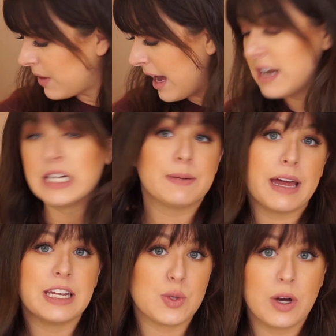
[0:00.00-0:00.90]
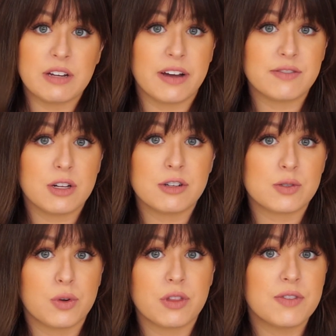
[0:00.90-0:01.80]
I ended up getting
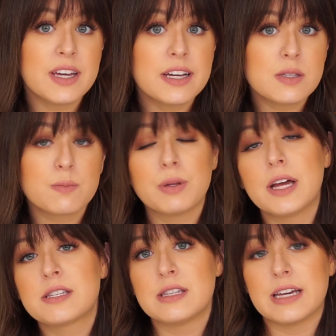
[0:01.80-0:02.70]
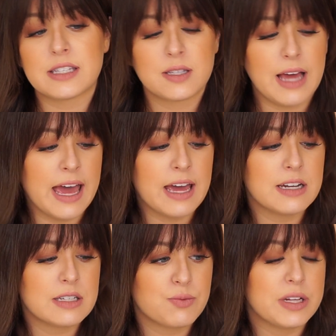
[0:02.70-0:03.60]
$25 worth of things plus this,
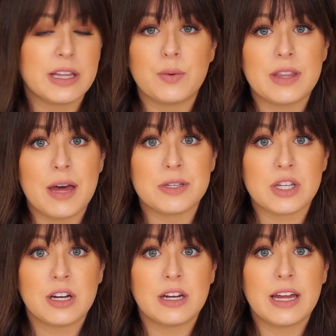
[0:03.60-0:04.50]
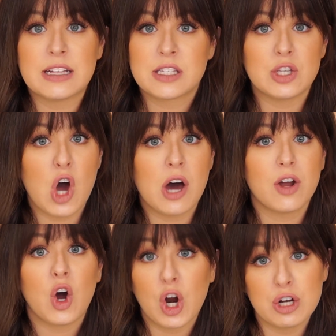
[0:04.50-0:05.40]
and really with Amazon it's not
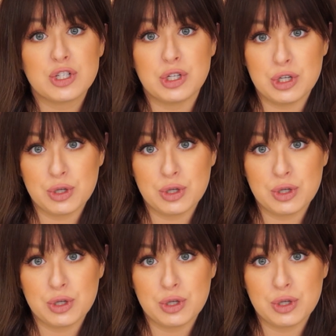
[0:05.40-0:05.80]
hard to